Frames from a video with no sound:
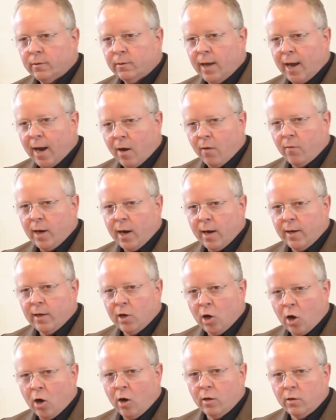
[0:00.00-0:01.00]
outlined in
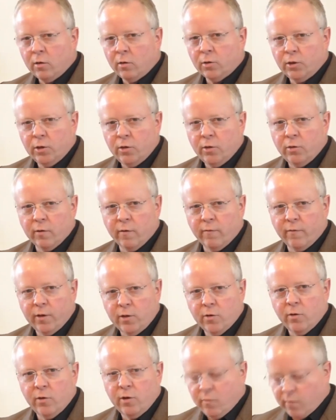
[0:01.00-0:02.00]
Article 2 of the
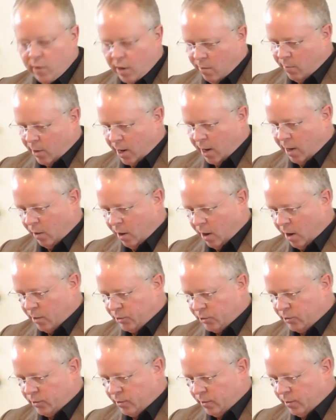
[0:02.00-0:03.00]
UUA
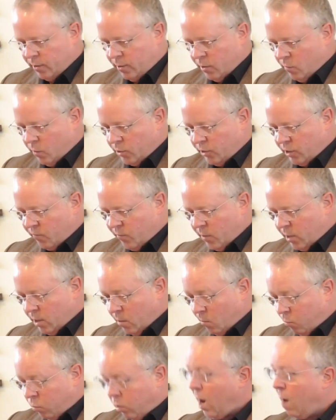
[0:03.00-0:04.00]
bylaws, which have
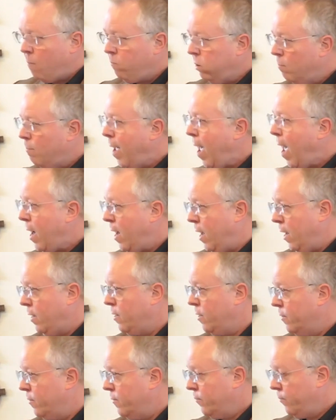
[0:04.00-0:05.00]
become
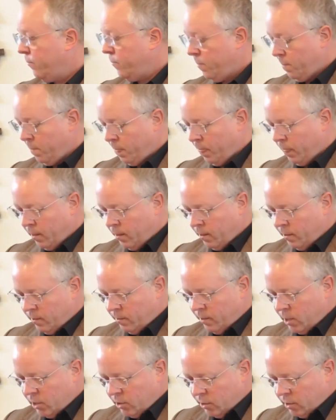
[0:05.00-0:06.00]
problematic.
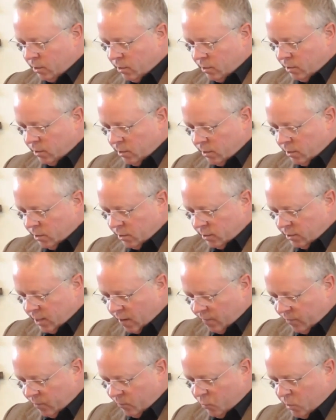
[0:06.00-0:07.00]
These
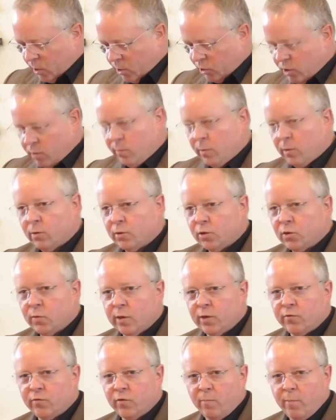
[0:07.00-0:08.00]
seven principles,
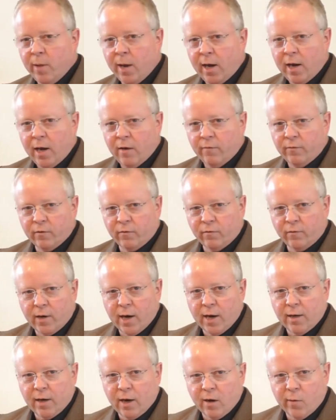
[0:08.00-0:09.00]
which for many have
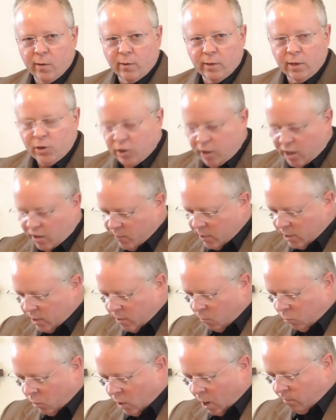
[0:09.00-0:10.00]
defined our religion, have
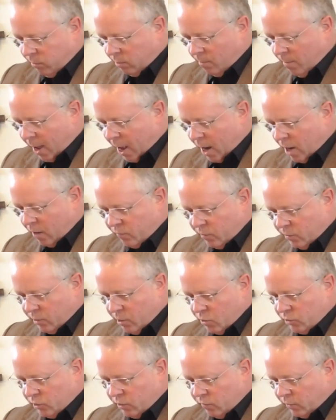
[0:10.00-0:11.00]
become problematic for
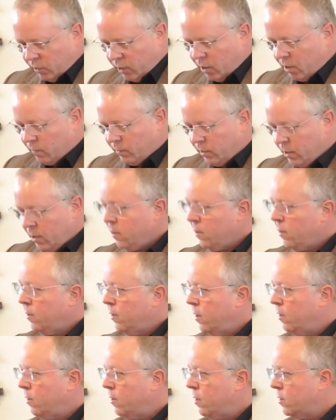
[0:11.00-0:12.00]
those involved
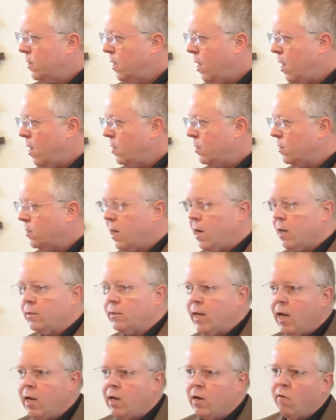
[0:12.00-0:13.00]
in this hostile
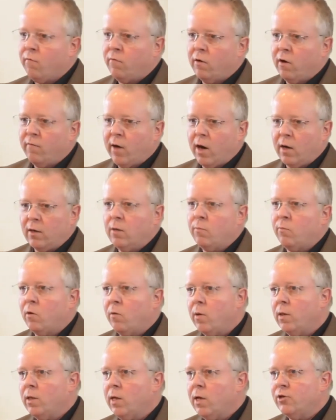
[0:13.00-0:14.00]
takeover of our liberal
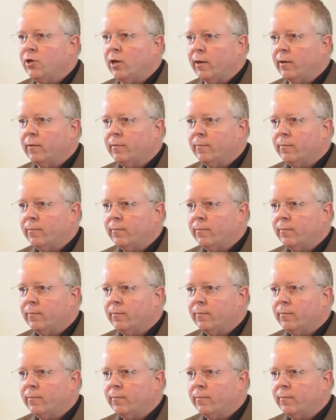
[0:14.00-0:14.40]
religion.